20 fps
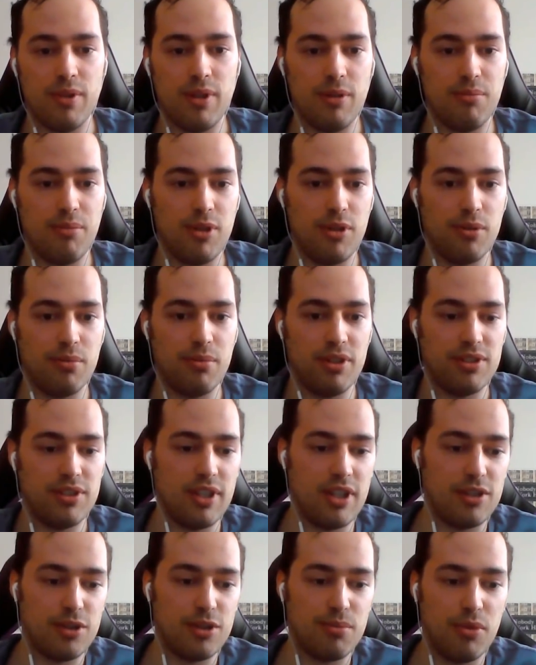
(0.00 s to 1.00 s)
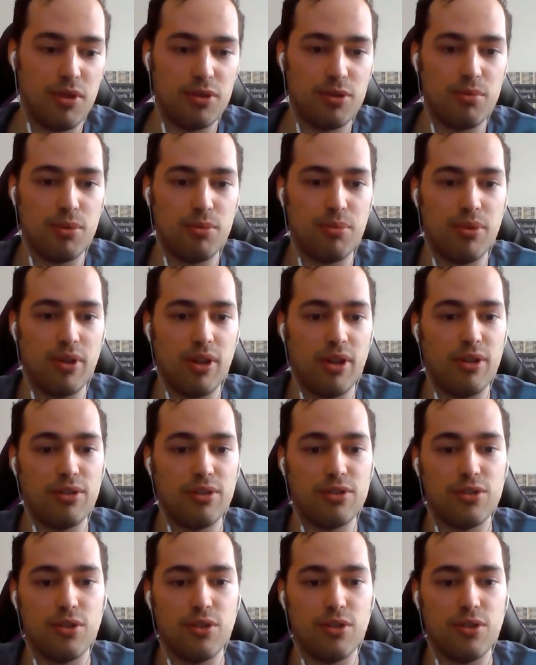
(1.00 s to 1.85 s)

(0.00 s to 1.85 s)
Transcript: and be able to test multiple products.